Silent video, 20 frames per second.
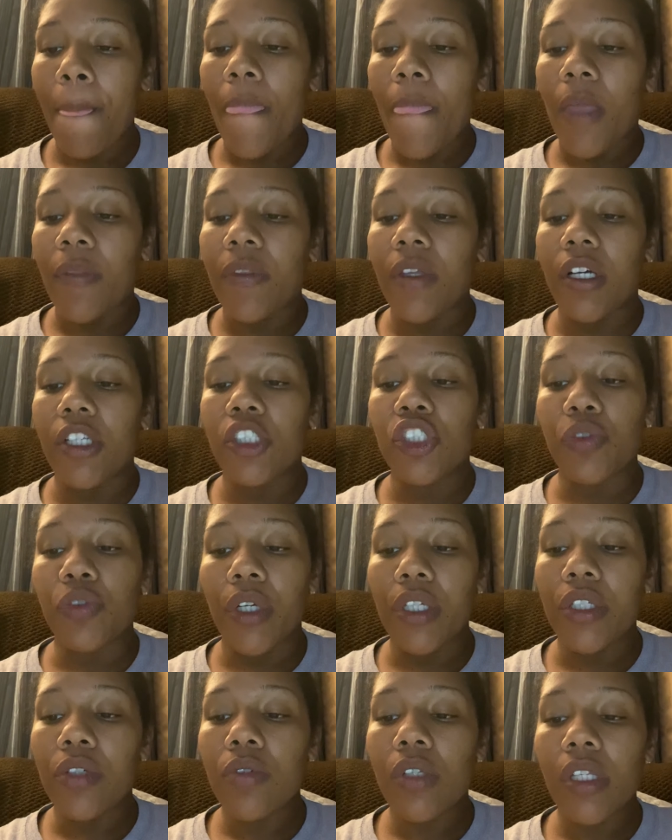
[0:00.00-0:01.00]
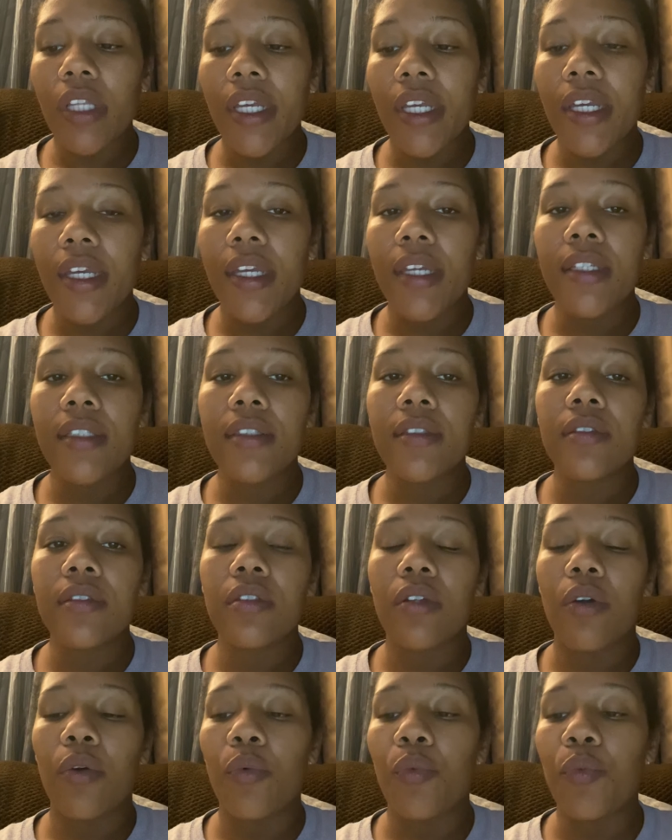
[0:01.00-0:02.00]
The adrenal gland,
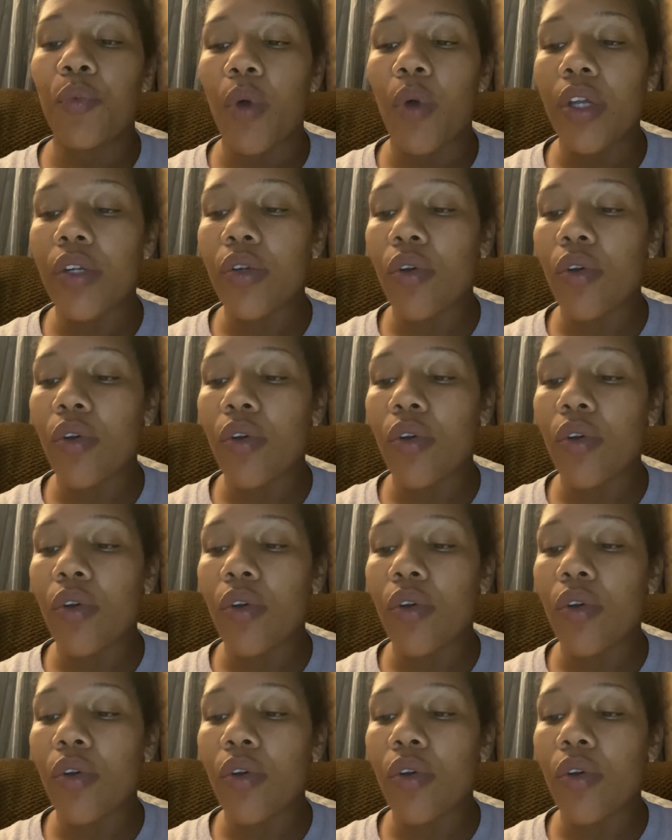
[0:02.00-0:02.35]
one